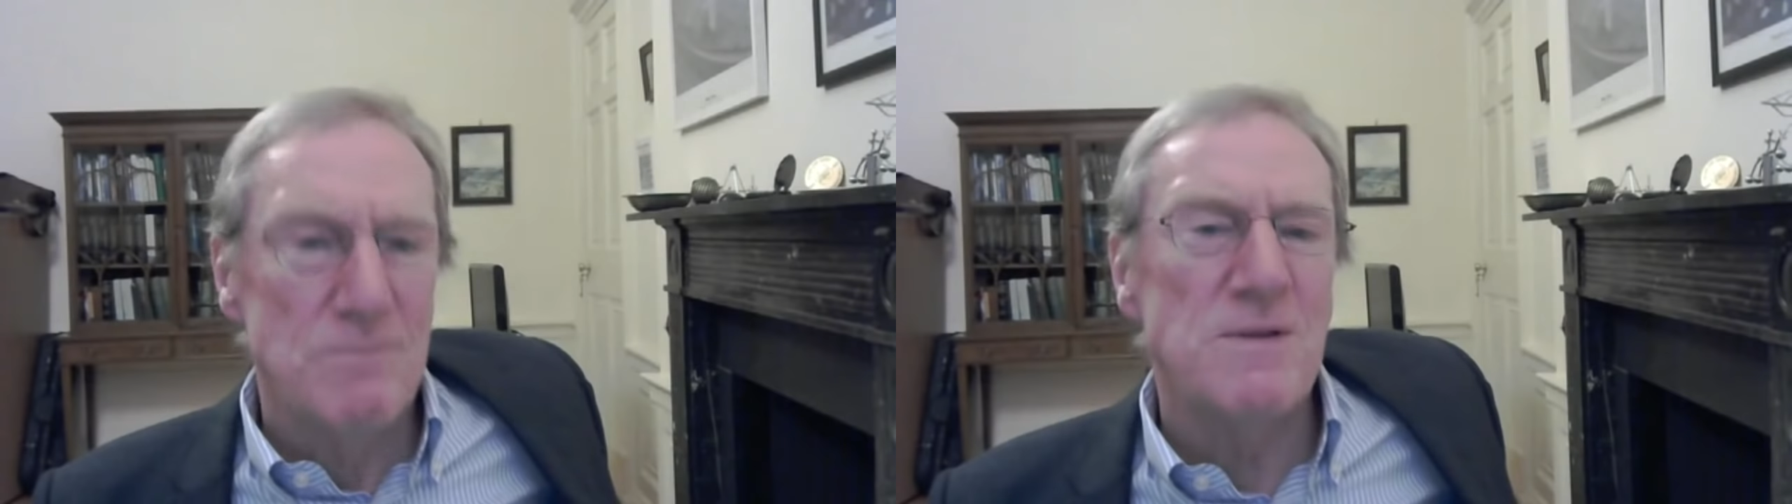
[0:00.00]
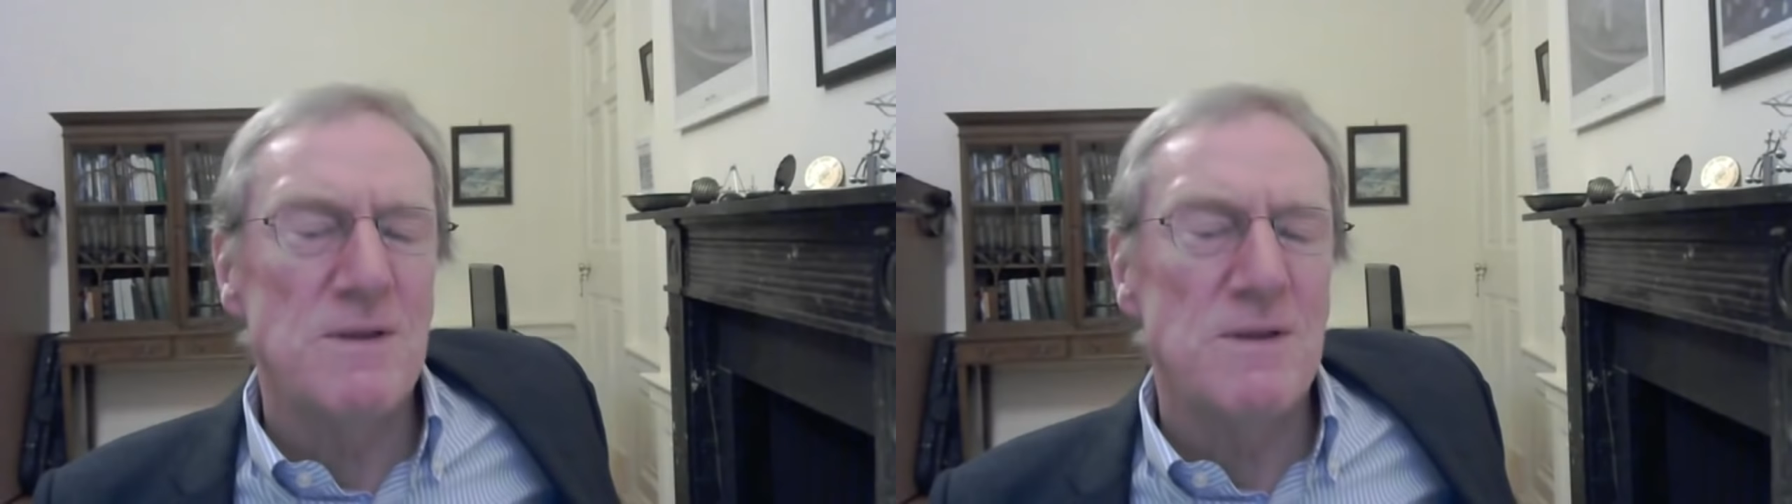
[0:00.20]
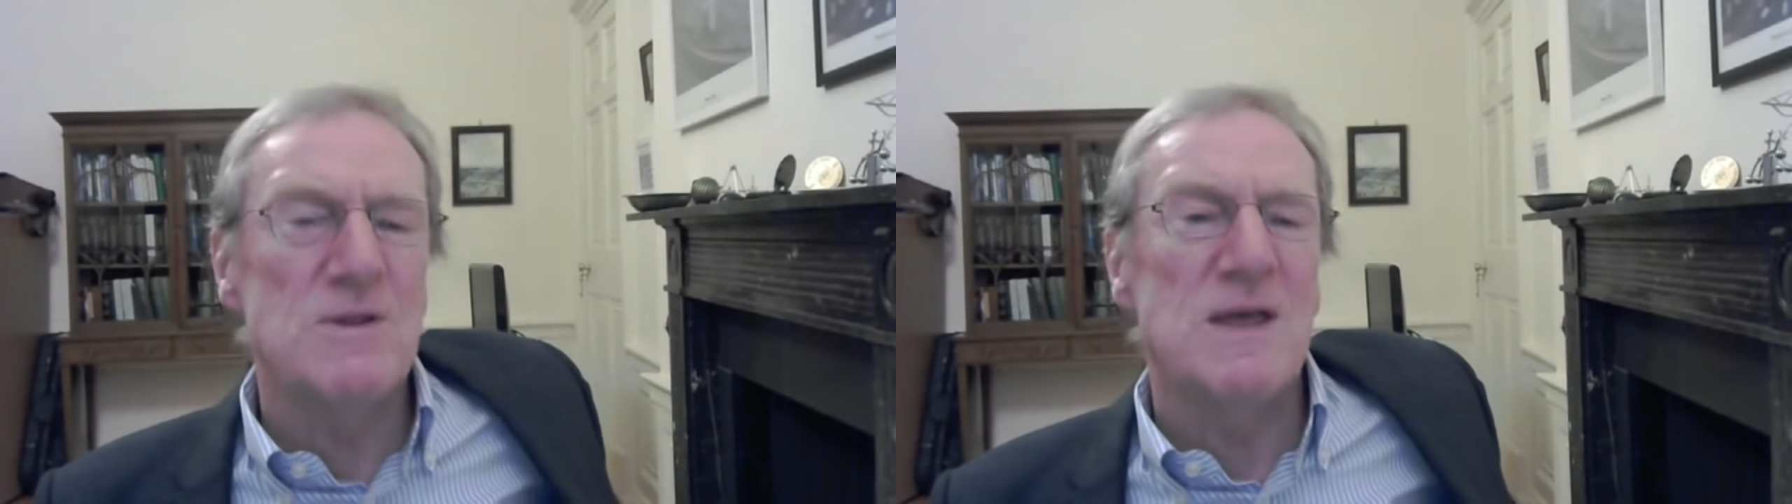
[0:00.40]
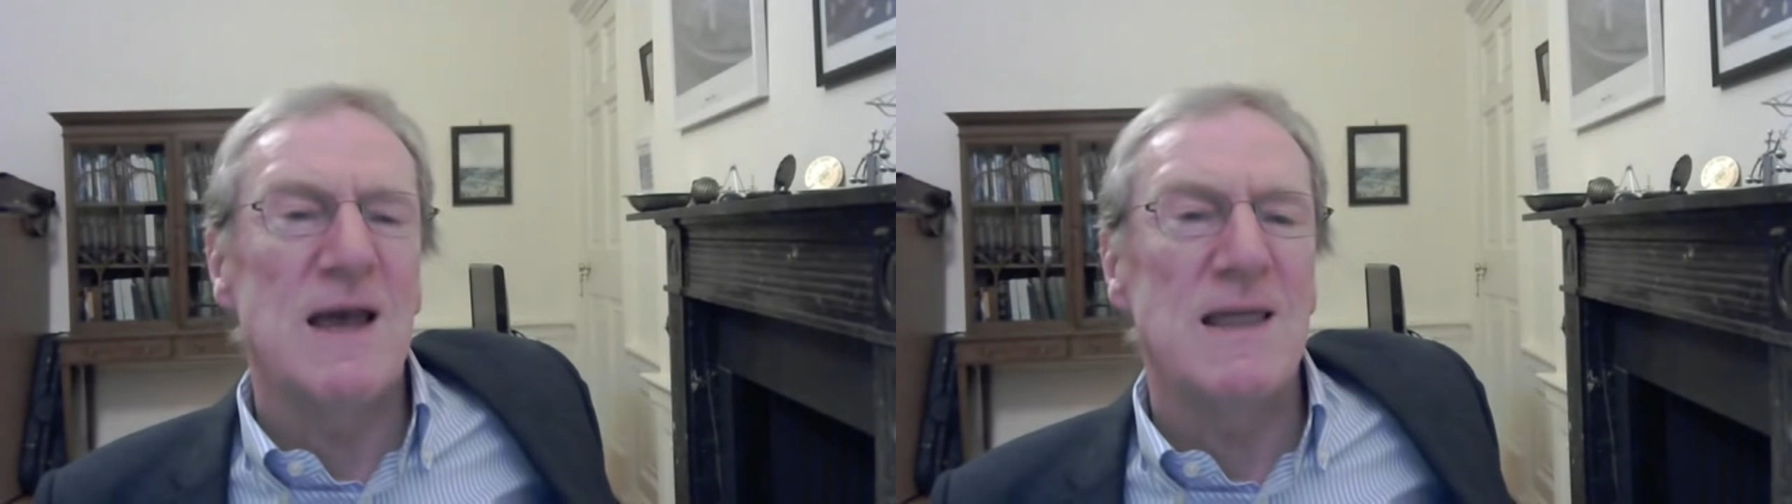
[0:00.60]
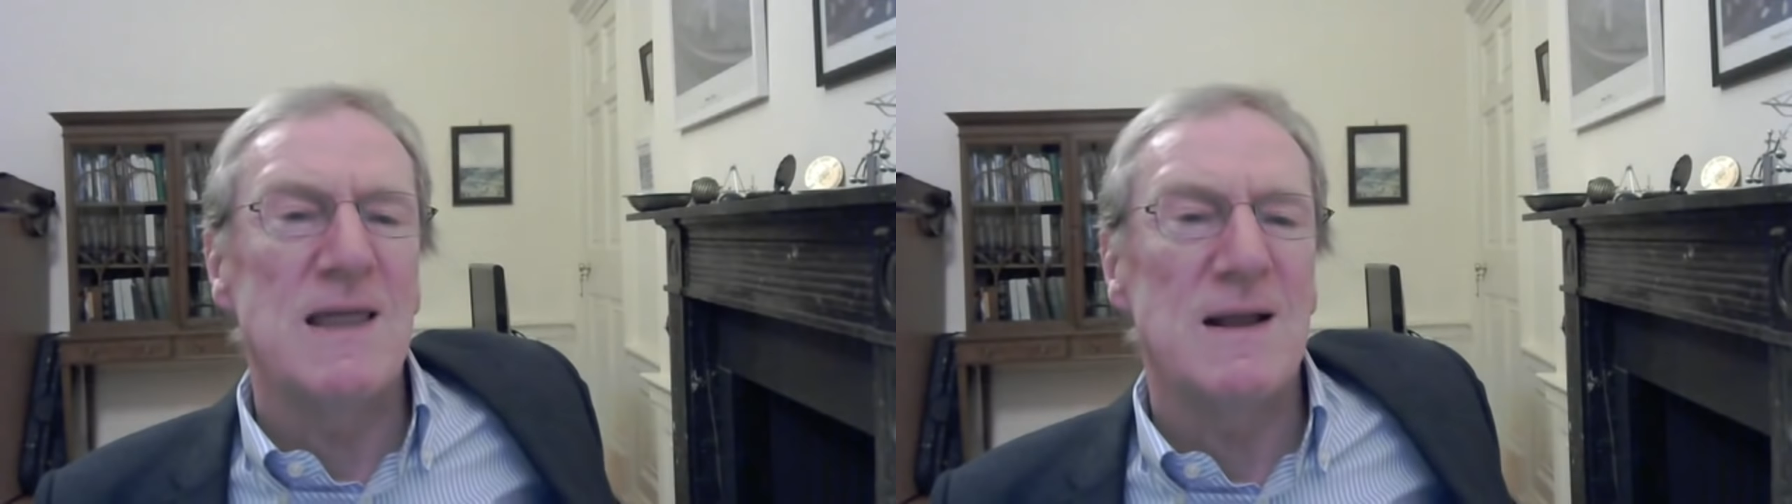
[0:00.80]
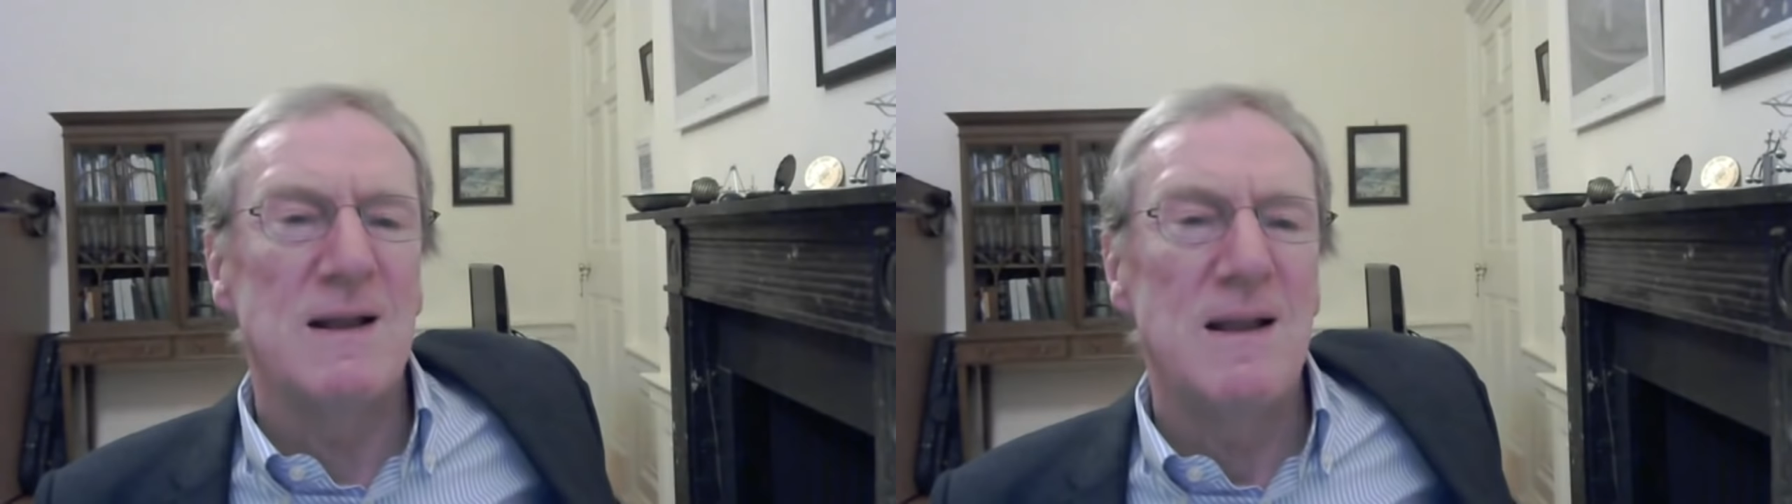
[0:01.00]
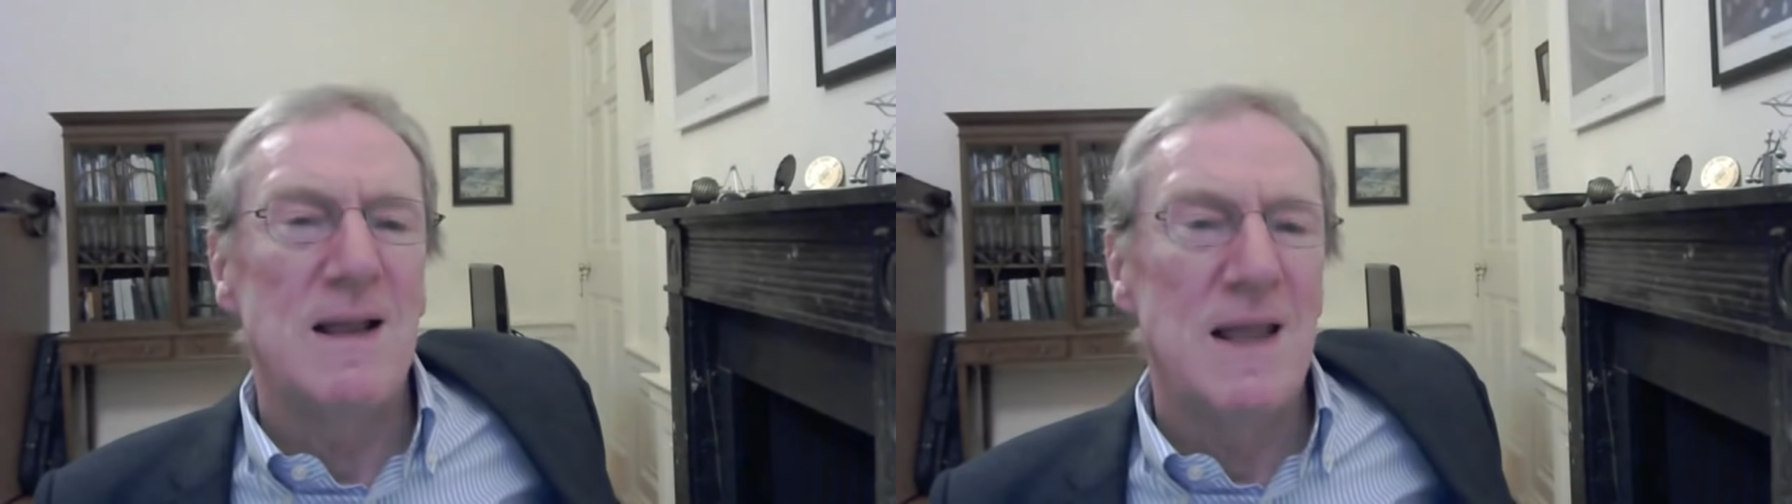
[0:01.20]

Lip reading: both of those together.